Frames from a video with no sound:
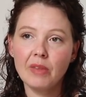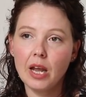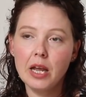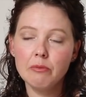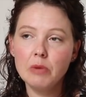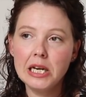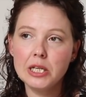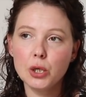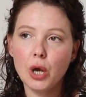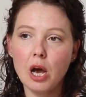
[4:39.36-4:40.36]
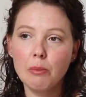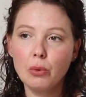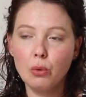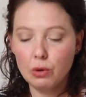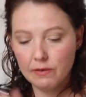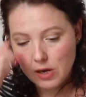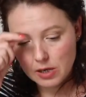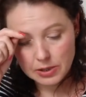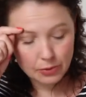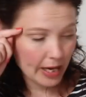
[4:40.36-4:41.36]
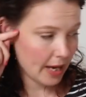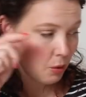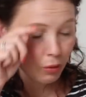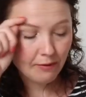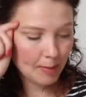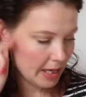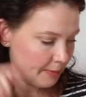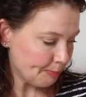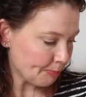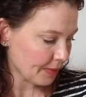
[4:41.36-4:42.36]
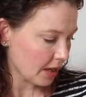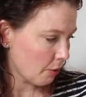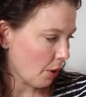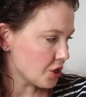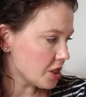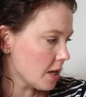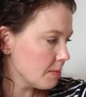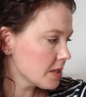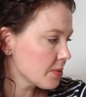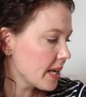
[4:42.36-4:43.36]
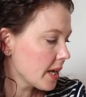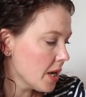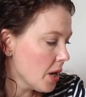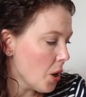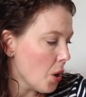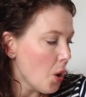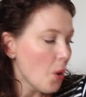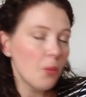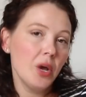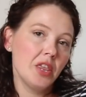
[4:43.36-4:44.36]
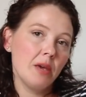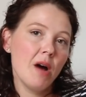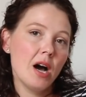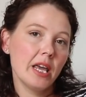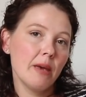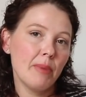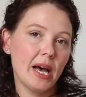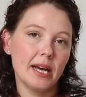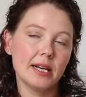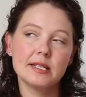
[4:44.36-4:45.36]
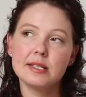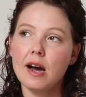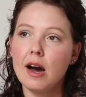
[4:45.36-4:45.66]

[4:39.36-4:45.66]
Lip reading: it really took up all of last week, all of my crochet time last week, were the market bags.